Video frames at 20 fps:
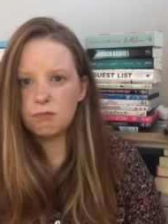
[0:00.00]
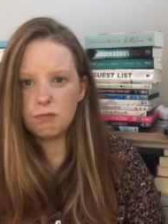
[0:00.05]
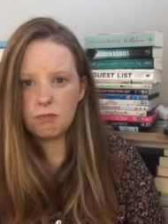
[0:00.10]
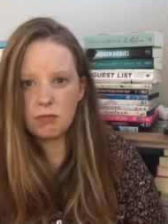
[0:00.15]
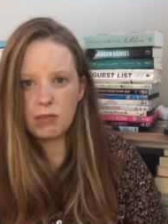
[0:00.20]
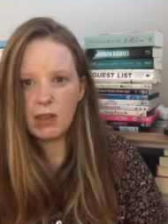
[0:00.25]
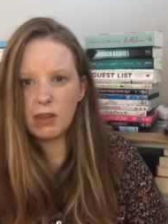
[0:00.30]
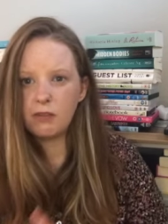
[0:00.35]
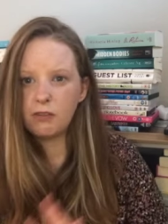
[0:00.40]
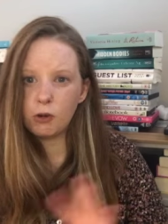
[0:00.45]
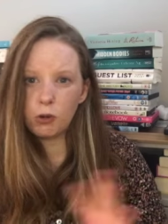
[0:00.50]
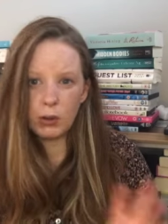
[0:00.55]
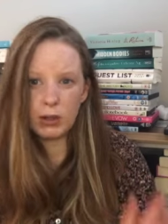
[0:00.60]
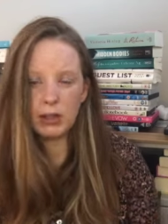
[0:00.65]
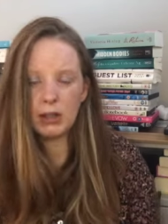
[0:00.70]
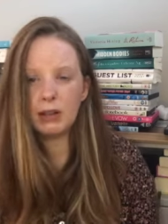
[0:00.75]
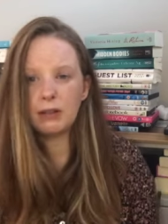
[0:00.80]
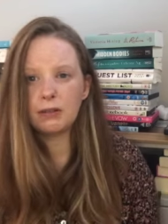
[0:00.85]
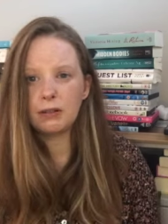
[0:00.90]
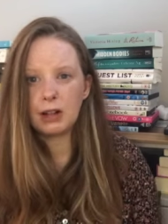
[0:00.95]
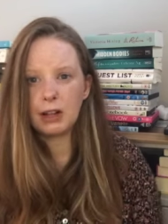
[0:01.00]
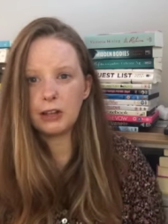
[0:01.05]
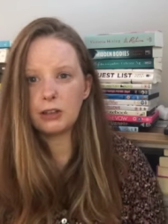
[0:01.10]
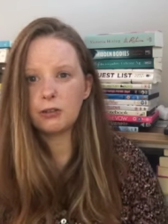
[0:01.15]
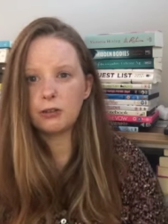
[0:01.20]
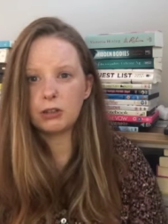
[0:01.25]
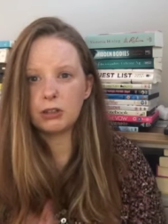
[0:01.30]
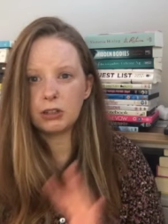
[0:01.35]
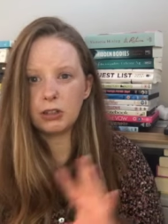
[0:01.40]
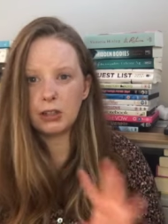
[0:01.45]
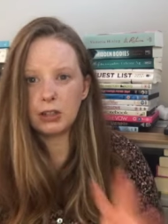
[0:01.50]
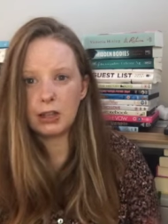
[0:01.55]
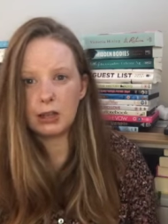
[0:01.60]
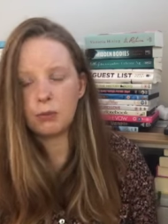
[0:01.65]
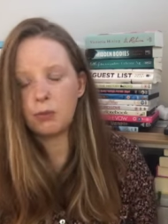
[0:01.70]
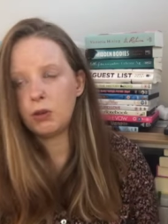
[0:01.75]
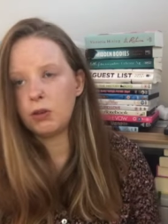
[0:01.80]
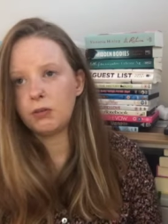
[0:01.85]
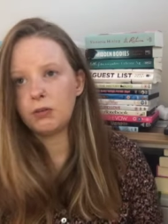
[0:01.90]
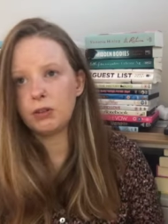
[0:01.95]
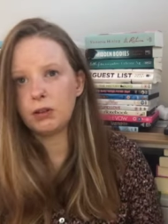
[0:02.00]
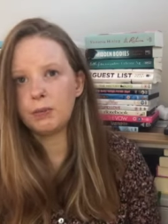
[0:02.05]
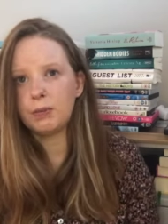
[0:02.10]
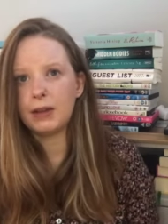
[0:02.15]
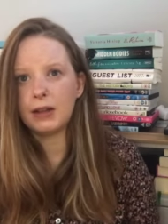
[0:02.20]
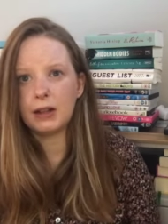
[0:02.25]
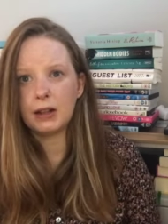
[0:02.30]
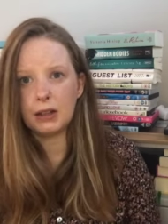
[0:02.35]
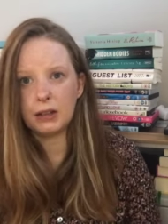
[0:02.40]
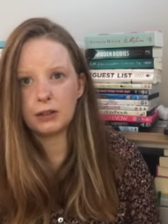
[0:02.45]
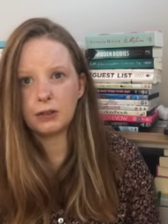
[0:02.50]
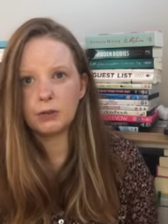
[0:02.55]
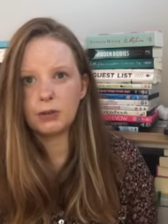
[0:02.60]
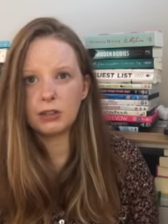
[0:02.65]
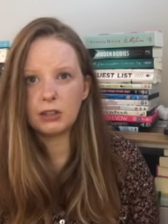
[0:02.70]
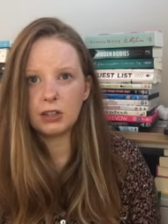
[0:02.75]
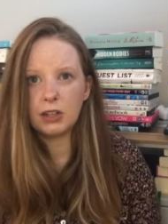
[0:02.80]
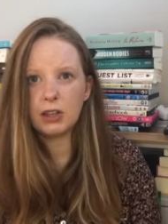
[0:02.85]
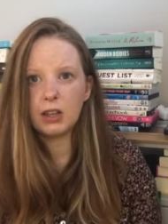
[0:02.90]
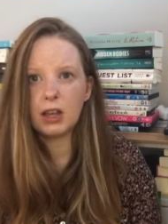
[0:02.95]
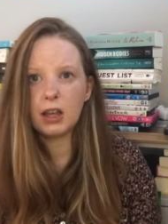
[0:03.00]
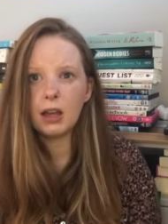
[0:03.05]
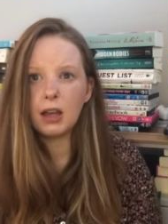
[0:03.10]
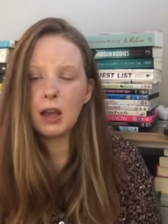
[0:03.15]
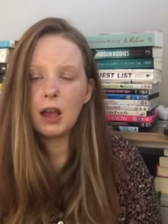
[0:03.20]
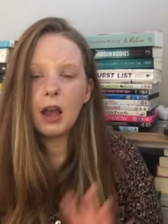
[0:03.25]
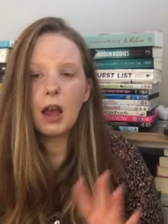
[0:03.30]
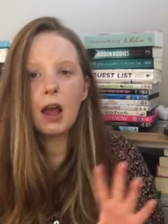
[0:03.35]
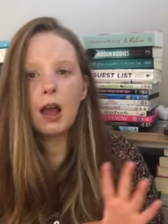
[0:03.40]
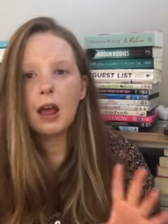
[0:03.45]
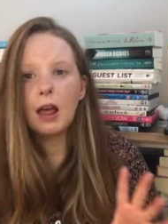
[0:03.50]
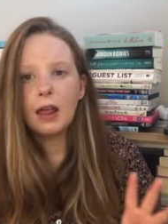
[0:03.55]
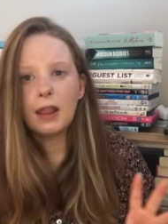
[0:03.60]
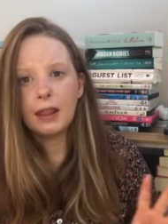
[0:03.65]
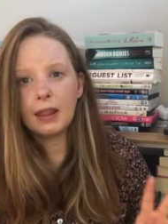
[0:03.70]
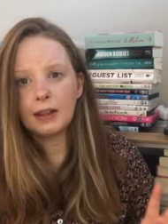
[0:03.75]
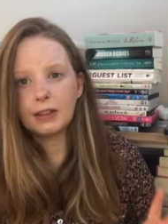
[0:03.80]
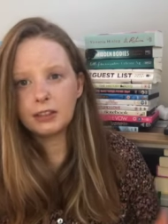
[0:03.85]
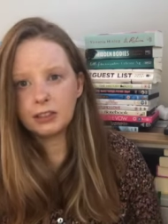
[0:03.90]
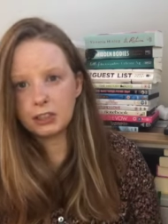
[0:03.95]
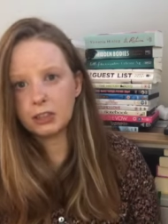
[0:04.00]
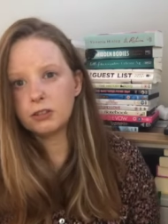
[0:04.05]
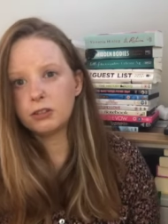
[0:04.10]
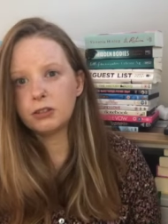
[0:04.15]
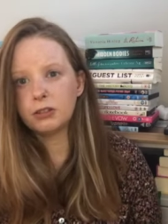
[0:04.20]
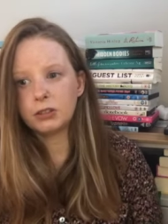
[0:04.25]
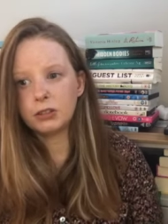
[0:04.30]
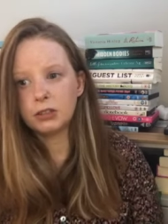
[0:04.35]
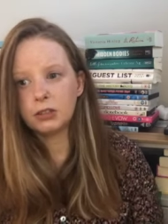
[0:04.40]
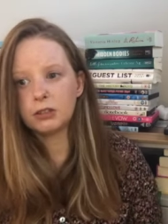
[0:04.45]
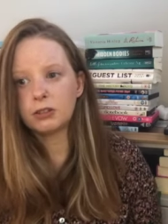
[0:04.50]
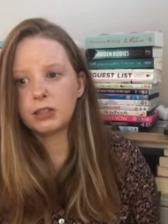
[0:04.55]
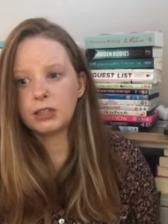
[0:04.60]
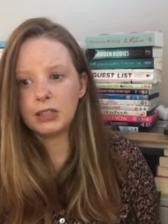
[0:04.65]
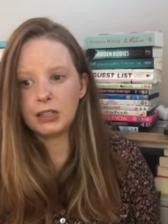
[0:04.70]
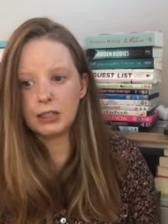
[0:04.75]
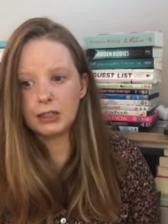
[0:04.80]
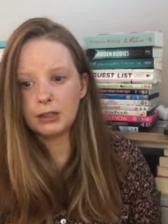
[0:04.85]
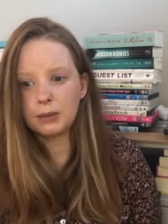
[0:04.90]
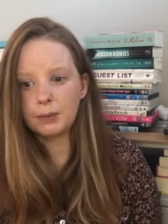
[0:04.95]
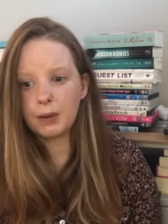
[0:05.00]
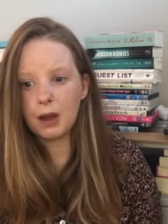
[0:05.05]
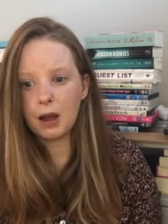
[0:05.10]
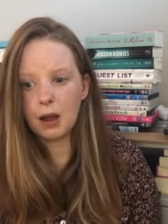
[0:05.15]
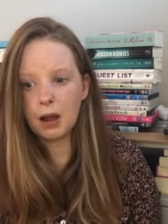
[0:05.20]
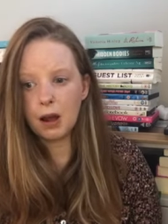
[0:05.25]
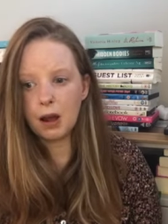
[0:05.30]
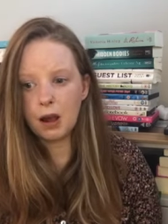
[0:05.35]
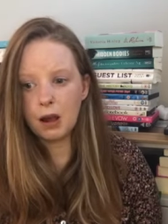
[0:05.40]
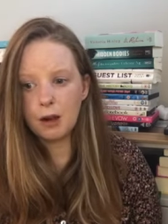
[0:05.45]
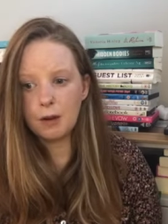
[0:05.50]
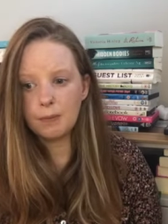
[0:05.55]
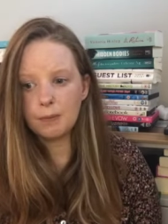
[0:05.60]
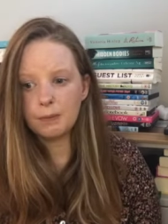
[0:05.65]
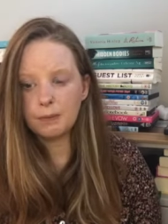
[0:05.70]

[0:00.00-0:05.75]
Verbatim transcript: they've always lived close to each other, they moved to be close to each other. Their children are three years apart,